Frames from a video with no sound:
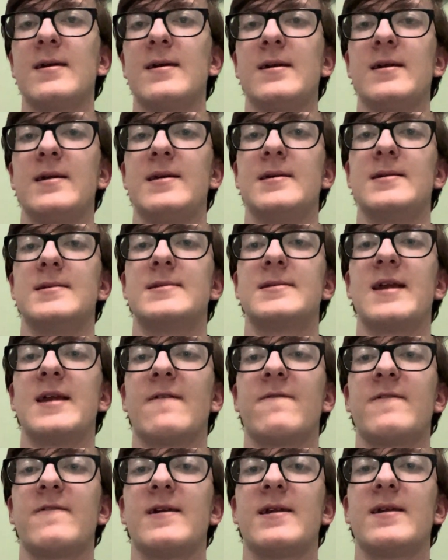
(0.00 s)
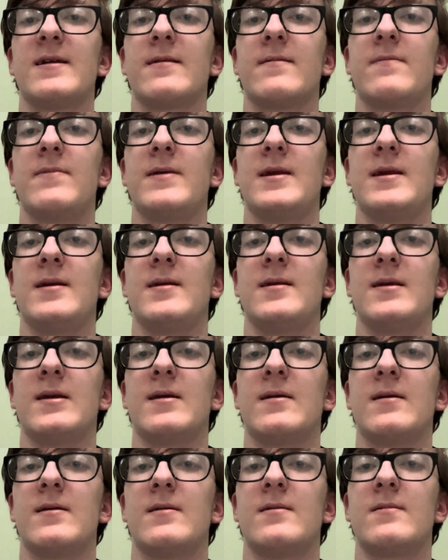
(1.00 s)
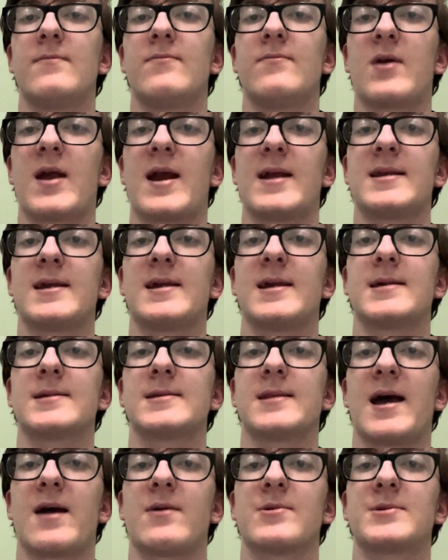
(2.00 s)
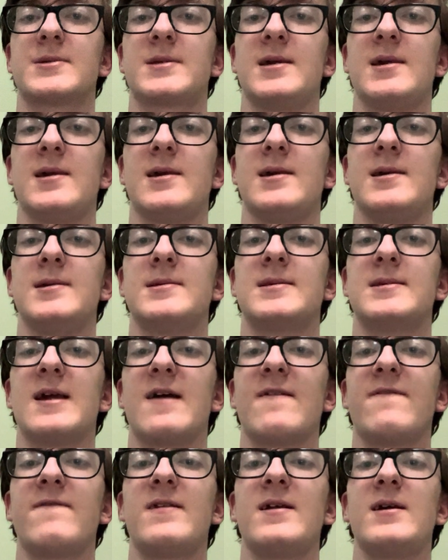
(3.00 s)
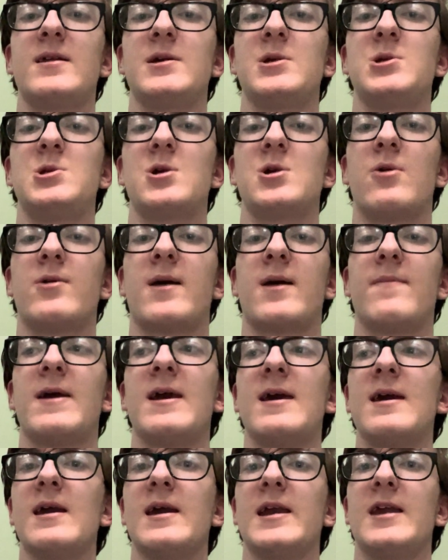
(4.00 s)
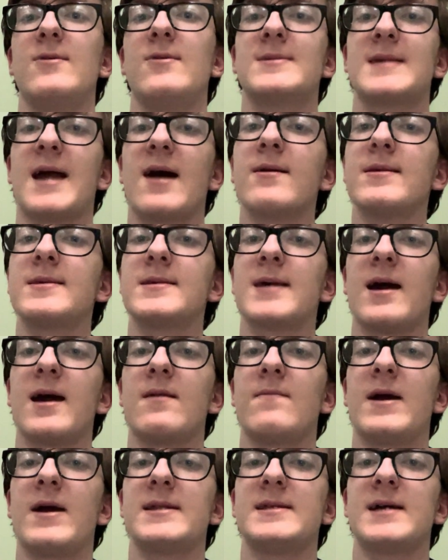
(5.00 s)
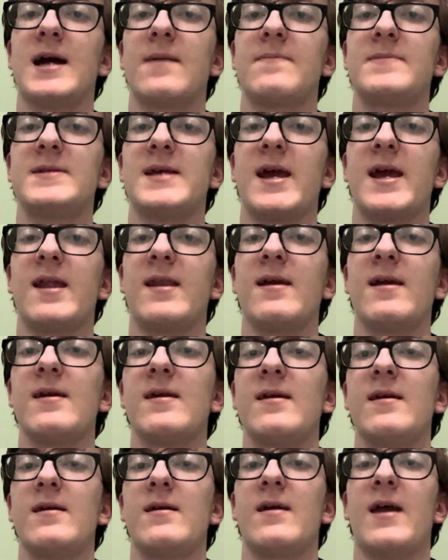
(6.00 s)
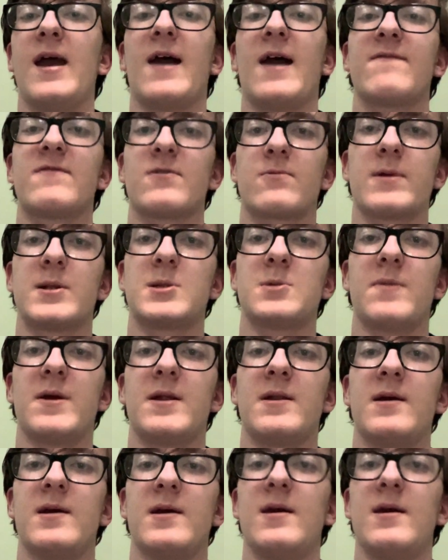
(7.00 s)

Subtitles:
is definitely going to be Brad Keselowski. He's definitely shown up. He was outside of my top 10 after Richmond,